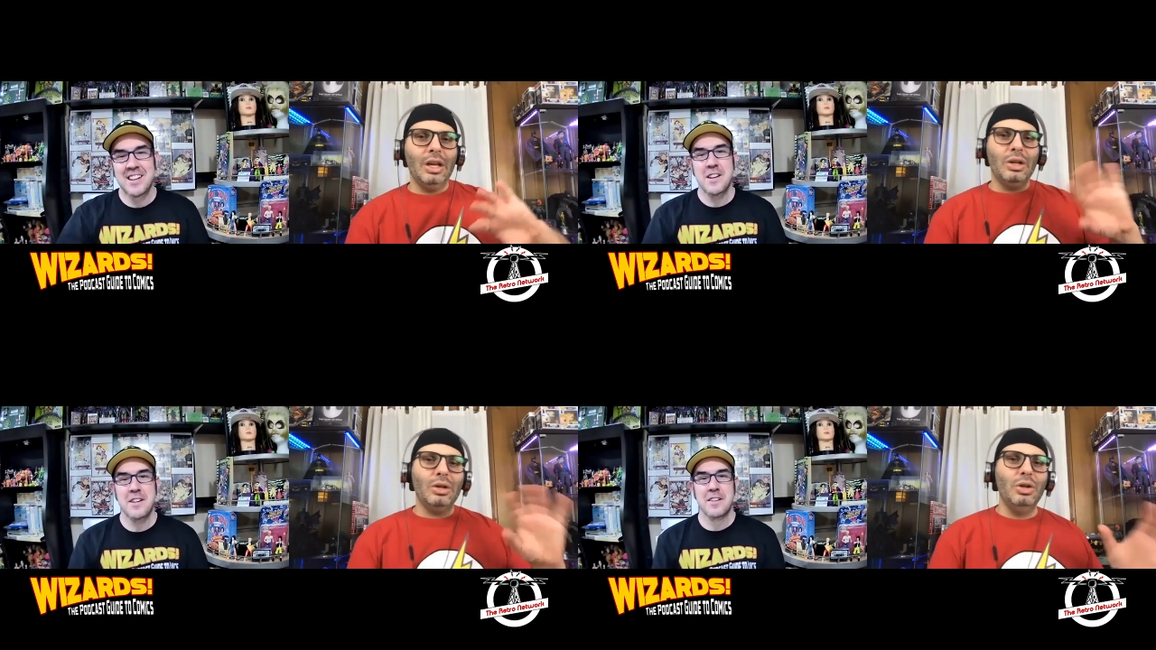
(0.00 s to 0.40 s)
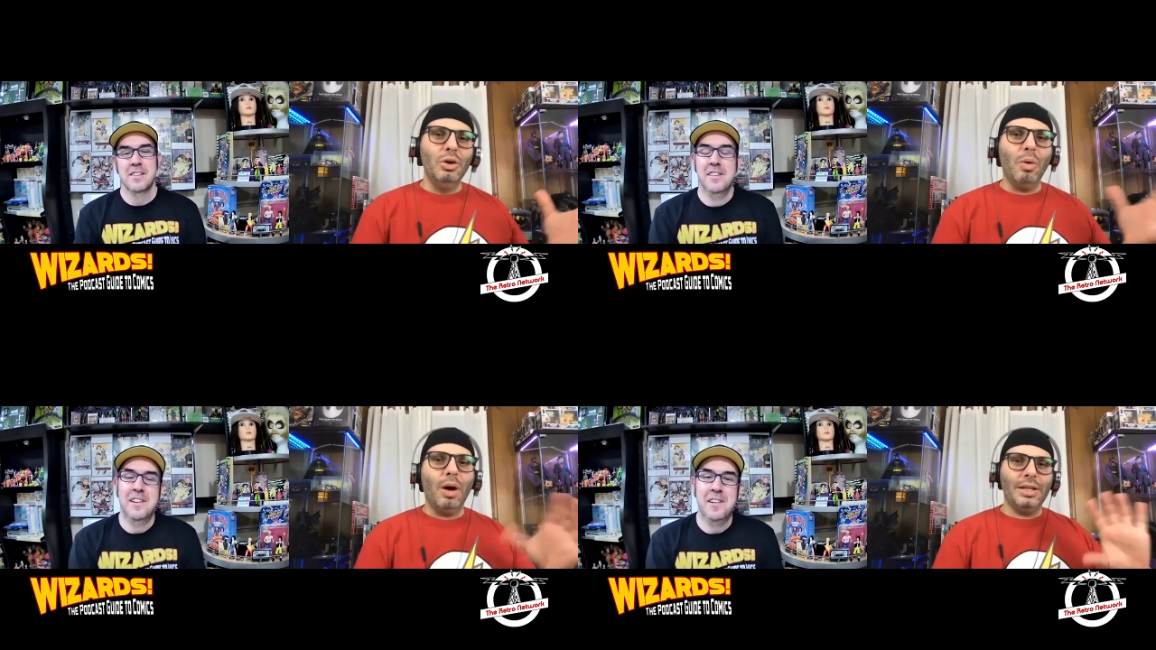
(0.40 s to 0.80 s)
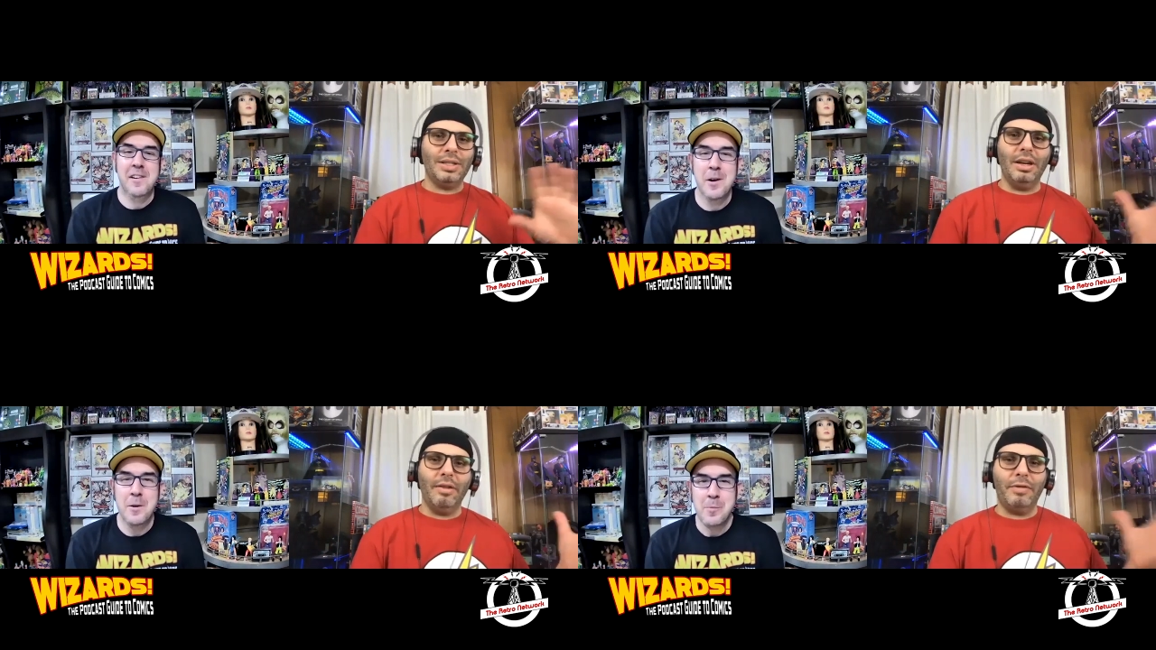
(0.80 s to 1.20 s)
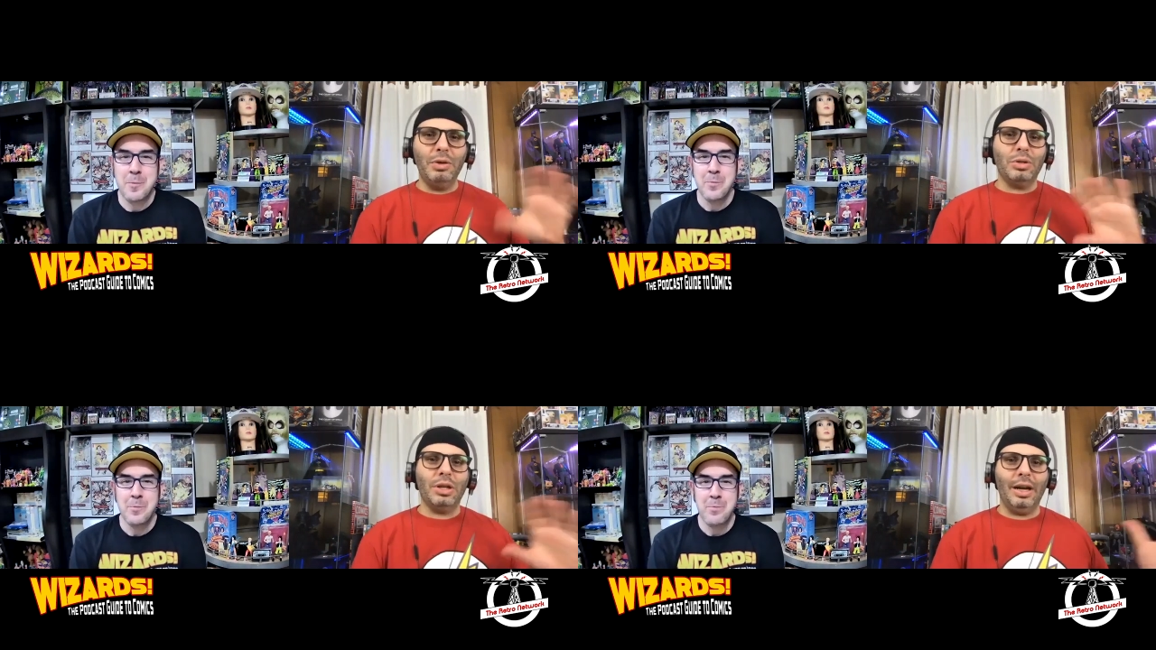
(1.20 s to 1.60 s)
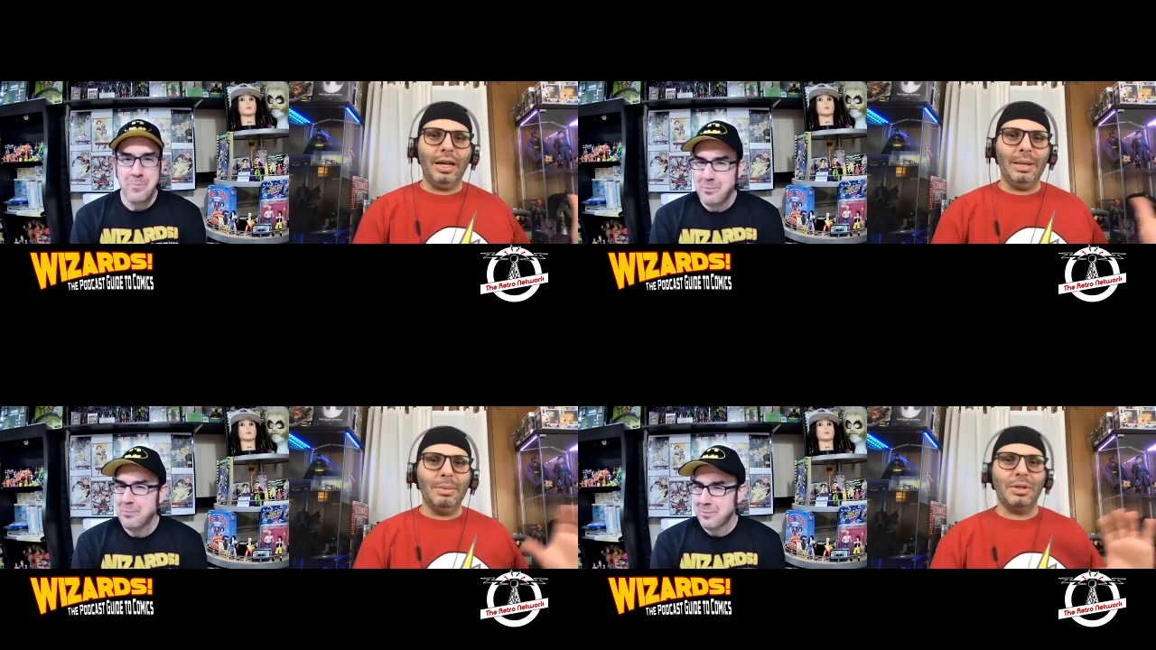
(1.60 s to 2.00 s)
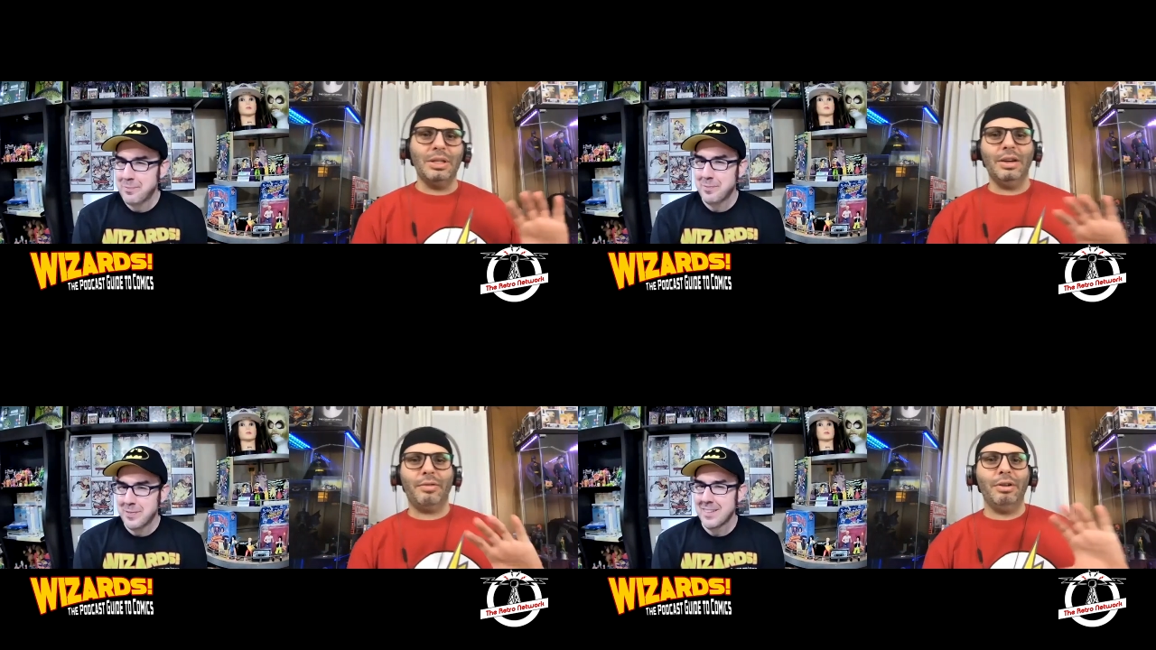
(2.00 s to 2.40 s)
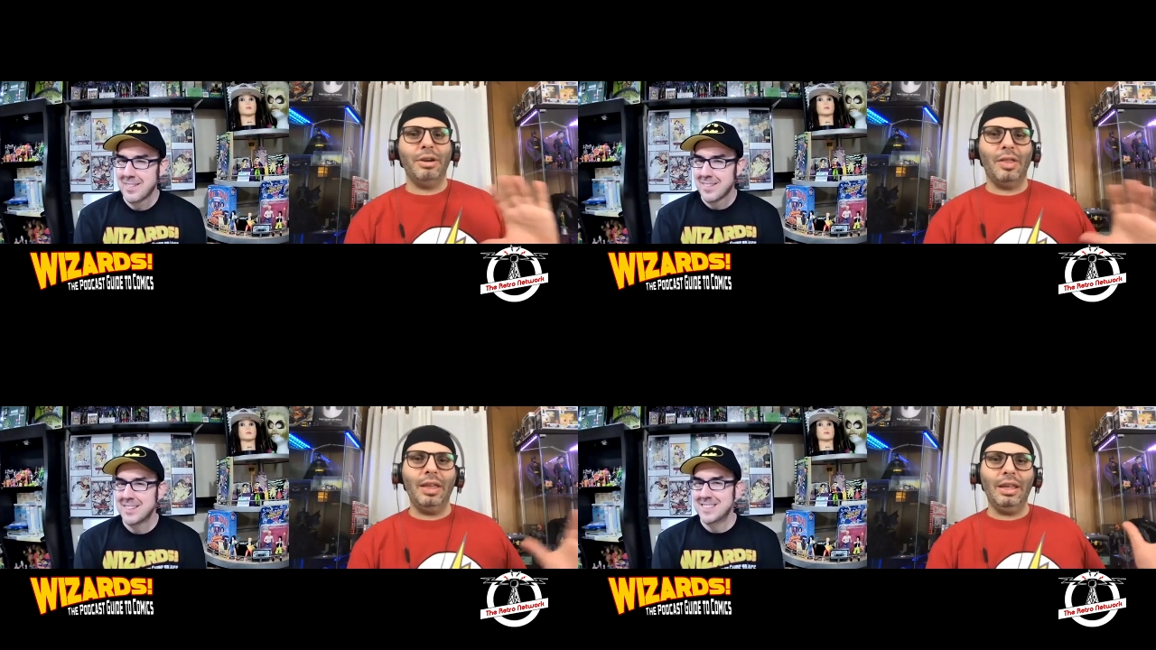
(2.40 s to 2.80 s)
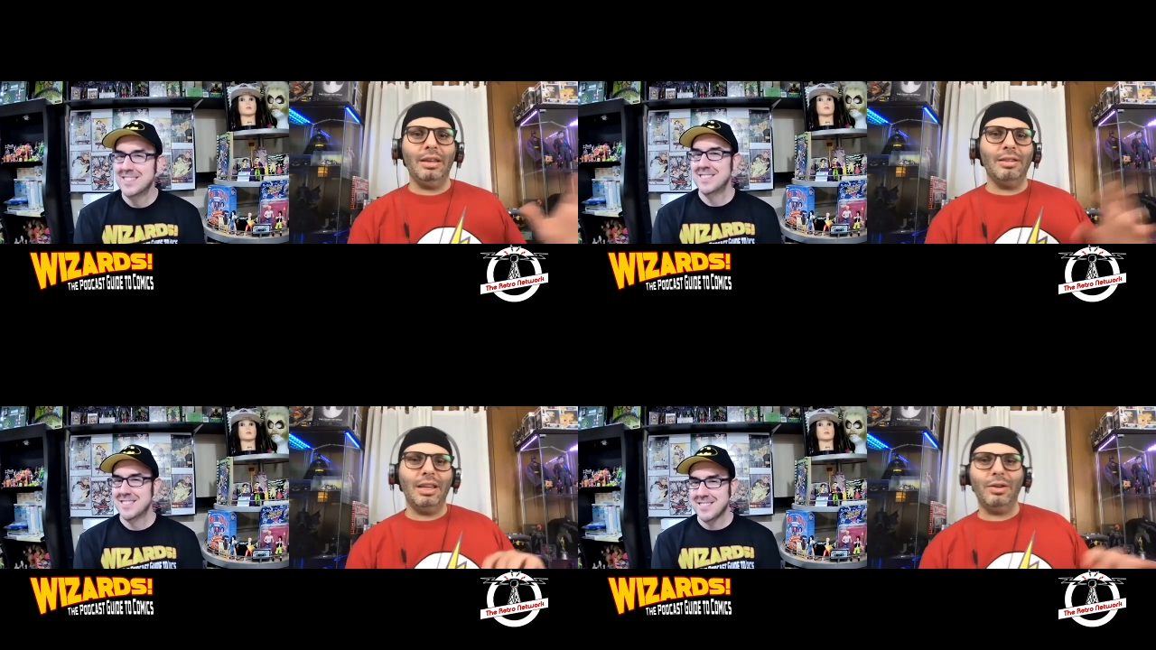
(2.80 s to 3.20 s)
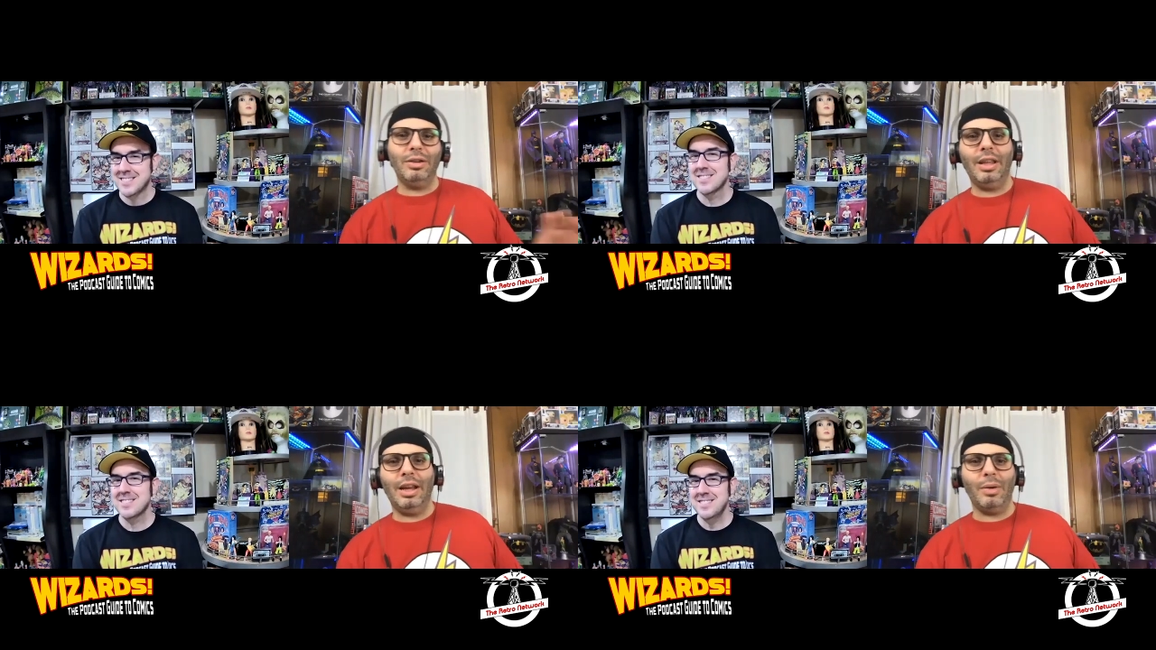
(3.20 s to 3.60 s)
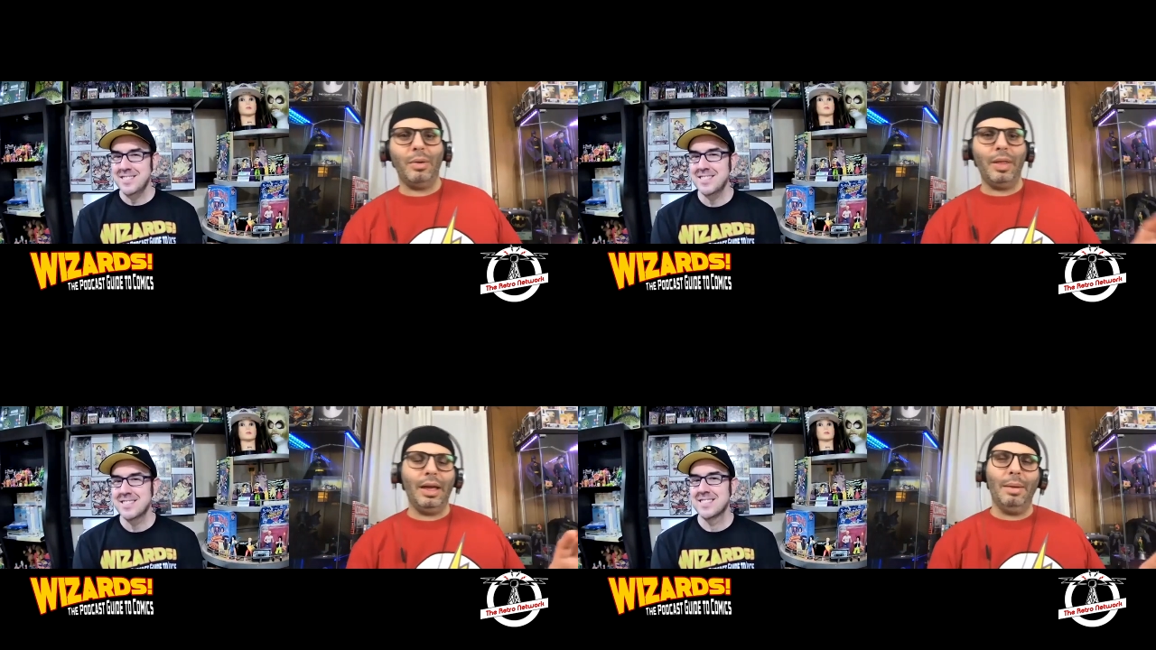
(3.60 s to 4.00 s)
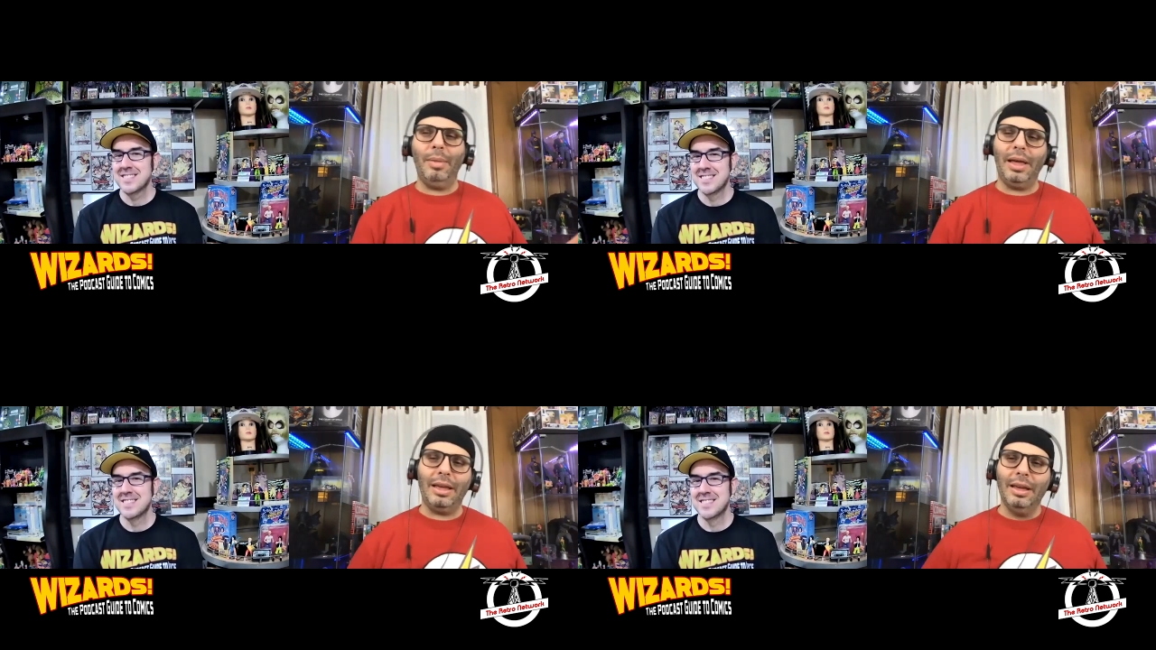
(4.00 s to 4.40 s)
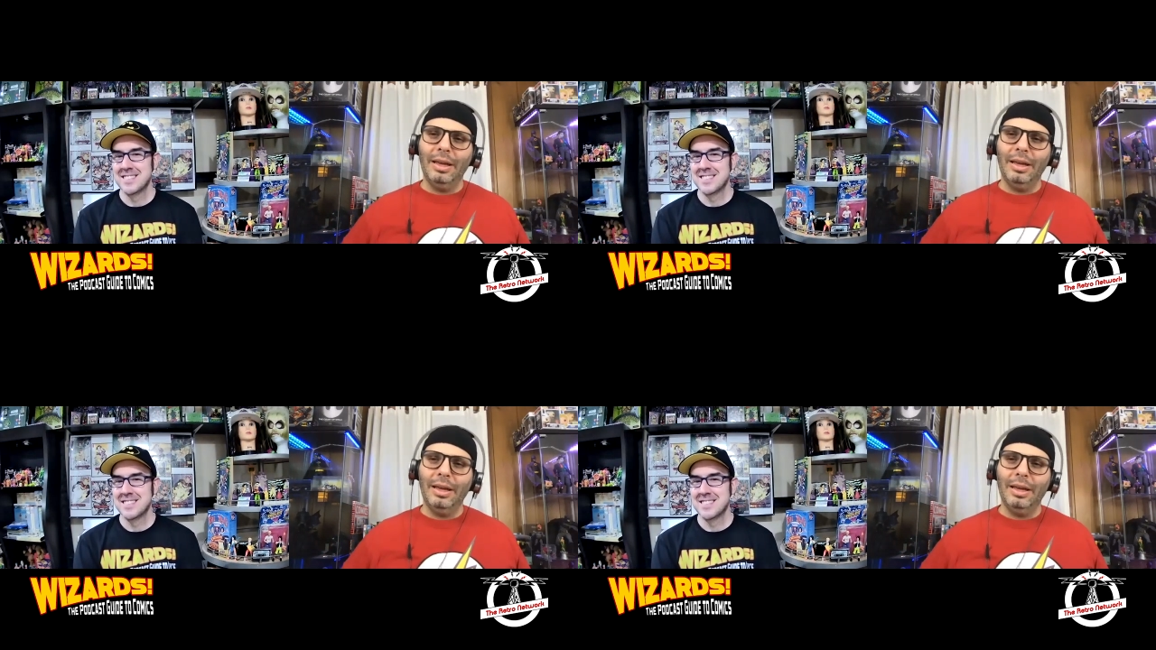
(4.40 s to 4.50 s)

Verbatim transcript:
Speaker 1: nuanced it a few times in different things here and there. Where and I'm like,